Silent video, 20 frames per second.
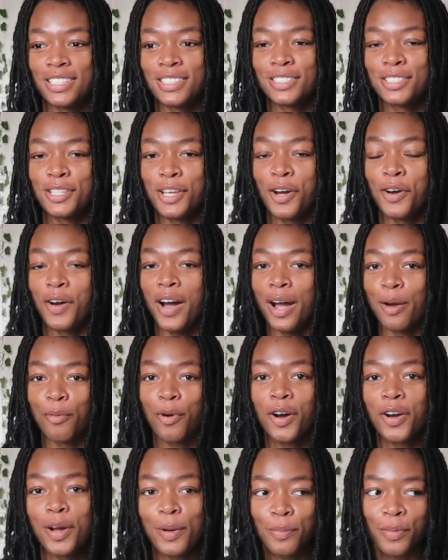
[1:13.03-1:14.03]
So I
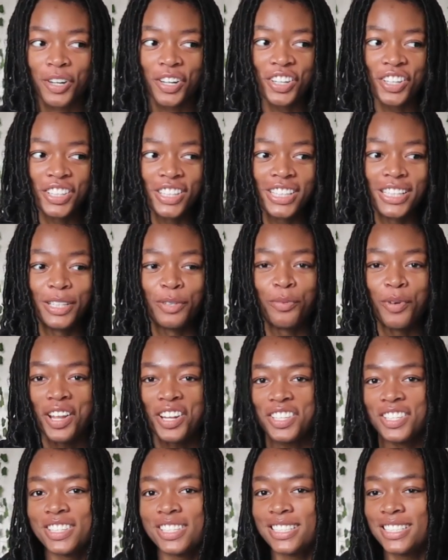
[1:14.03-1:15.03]
woke up early,
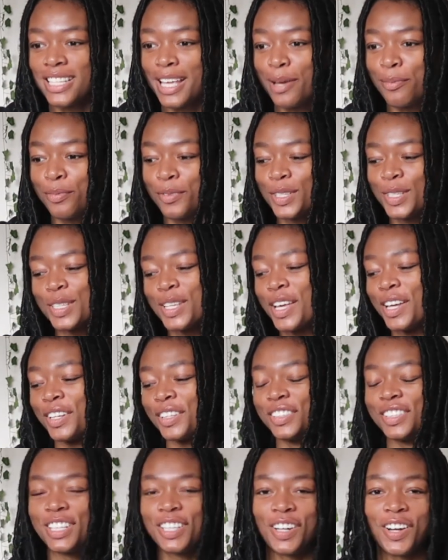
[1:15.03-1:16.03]
went the sample
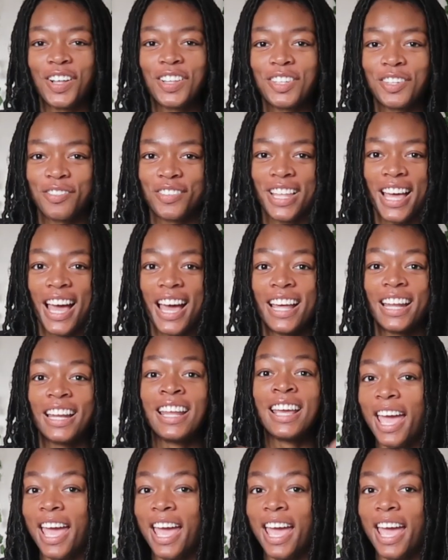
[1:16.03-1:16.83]
sale, did all of that,